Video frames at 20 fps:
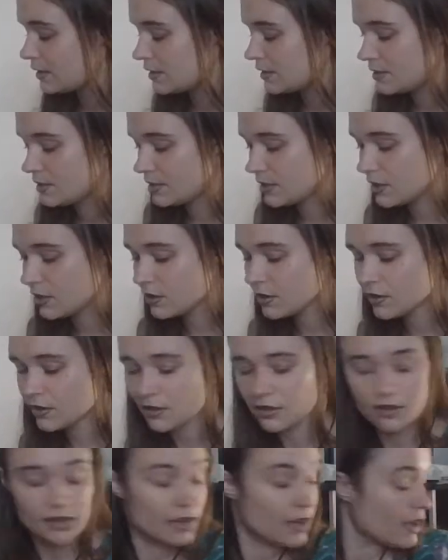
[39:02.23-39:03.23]
is here.
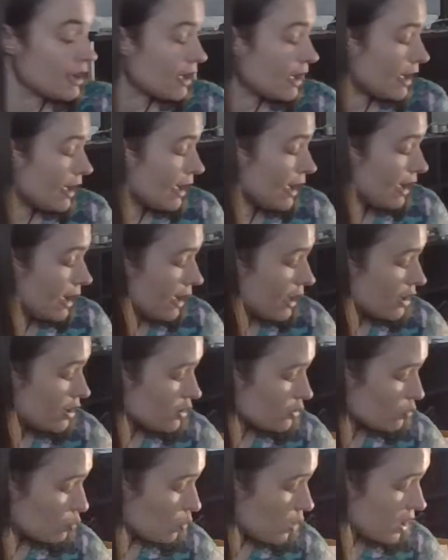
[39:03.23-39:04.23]

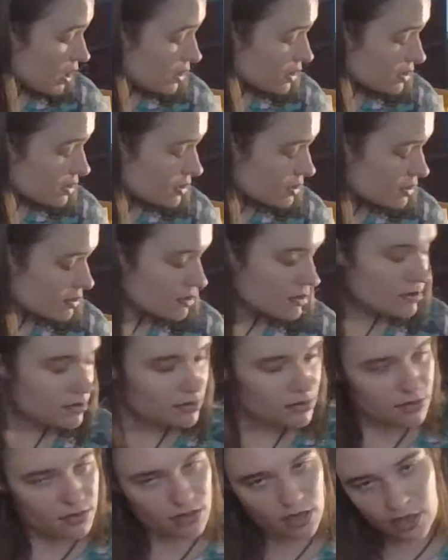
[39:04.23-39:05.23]
And
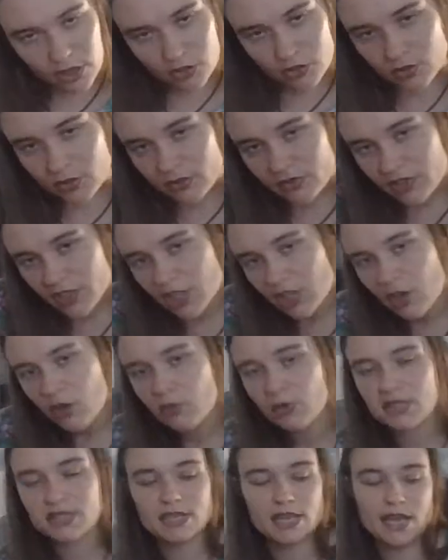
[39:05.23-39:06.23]
once, I'll do a video
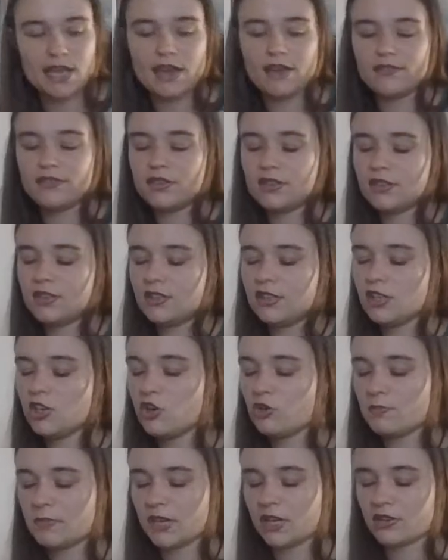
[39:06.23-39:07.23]
once I have the
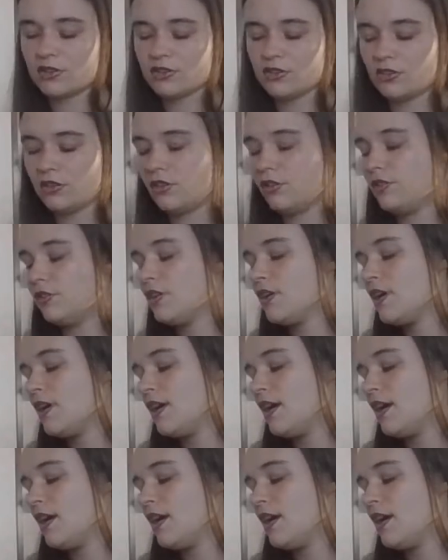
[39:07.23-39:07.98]
Neopixel